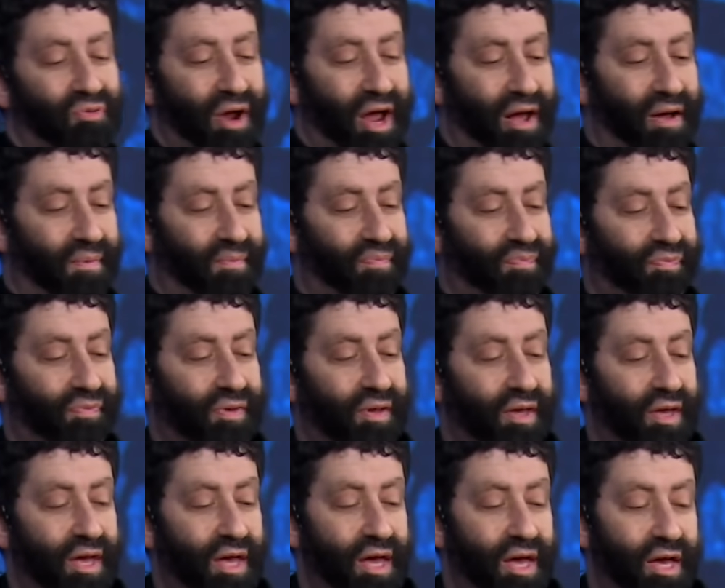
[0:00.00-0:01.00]
realm.
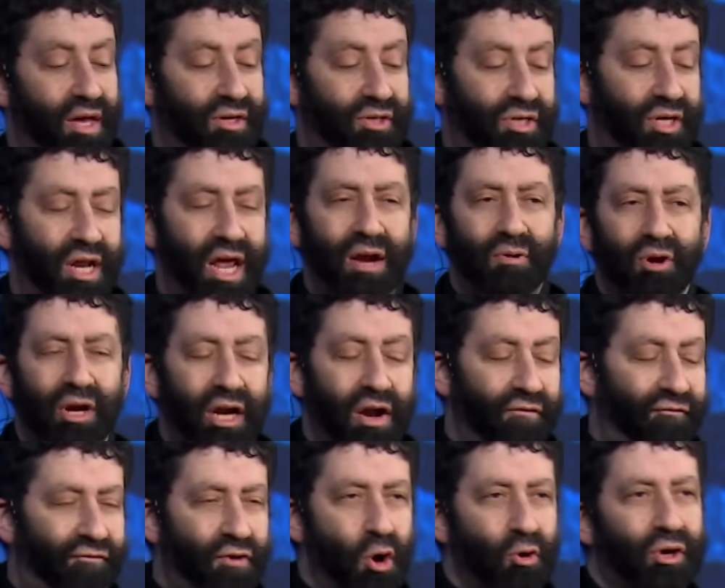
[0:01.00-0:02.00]
Today, we're going
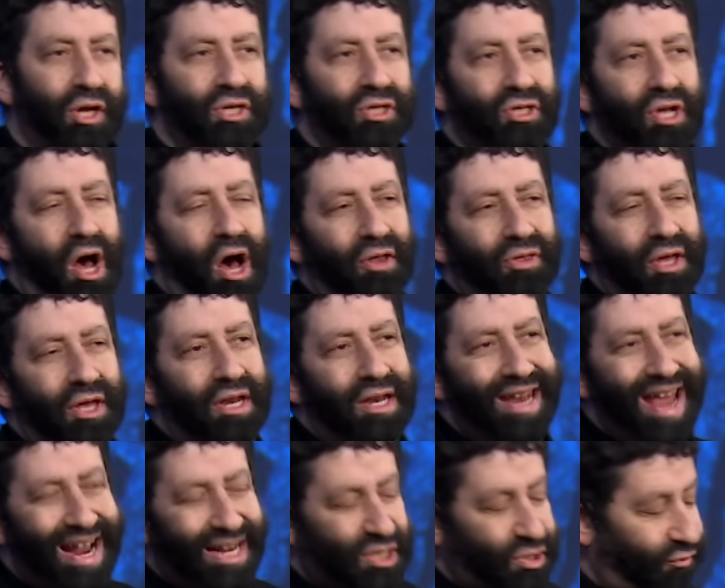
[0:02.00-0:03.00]
to focus on the
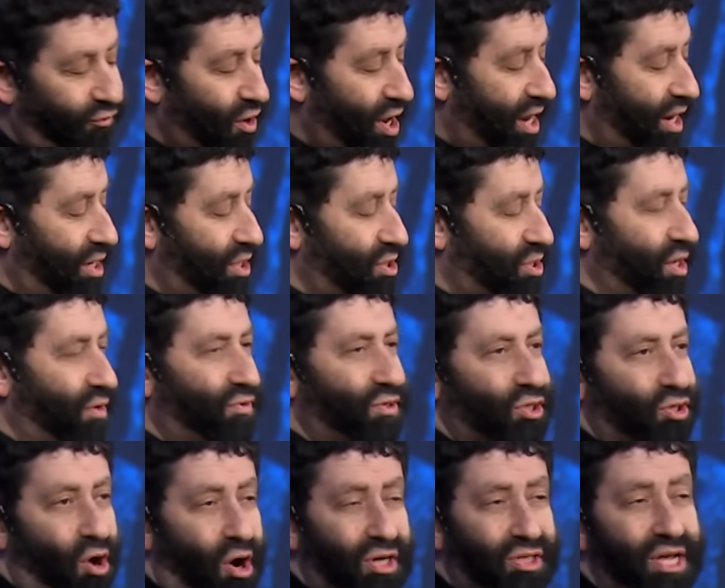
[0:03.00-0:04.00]
next phrase. It
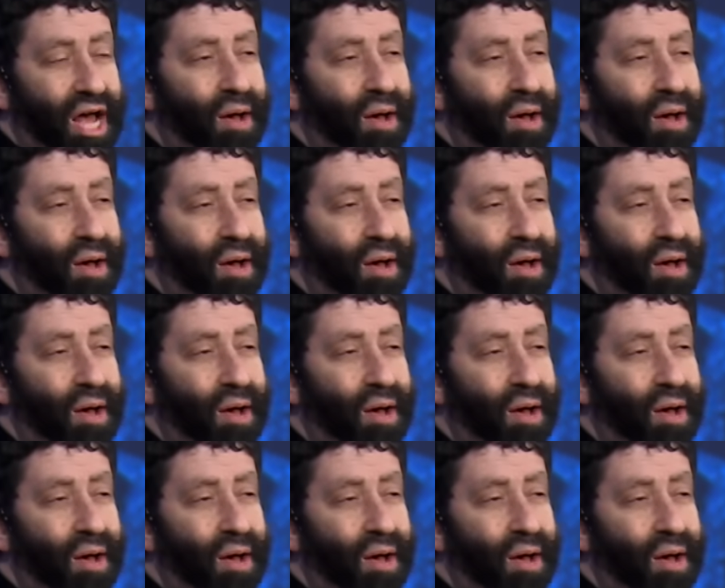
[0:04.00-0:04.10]
starts